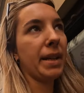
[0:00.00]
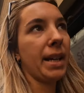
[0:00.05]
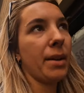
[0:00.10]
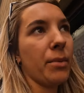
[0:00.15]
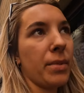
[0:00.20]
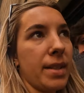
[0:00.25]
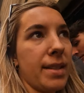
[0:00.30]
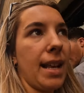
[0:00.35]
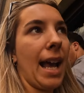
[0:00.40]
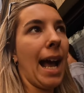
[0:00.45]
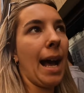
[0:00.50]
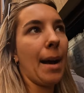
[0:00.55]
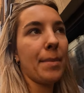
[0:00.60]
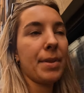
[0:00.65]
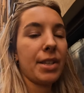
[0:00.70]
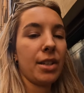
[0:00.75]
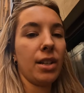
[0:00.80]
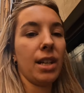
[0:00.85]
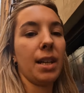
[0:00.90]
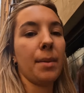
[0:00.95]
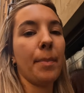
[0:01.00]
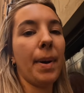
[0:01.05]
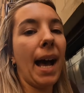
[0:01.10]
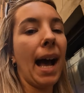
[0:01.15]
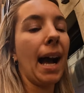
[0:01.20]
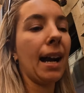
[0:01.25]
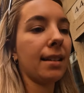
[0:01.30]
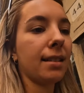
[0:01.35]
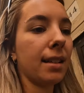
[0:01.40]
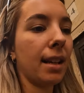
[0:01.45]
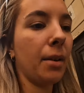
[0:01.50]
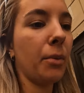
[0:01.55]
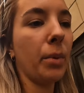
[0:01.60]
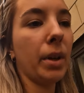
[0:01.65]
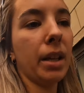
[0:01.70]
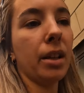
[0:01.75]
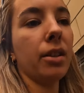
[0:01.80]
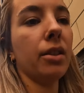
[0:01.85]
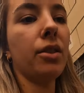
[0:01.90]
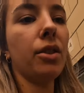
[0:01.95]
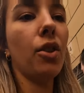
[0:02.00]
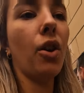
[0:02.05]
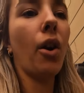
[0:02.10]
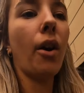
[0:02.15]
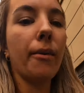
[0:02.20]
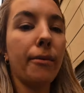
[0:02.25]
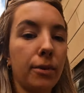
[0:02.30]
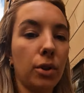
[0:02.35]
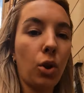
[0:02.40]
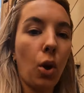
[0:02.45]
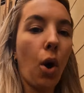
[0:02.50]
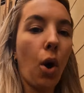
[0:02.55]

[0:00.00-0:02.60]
But it was absolutely packed, like we could not have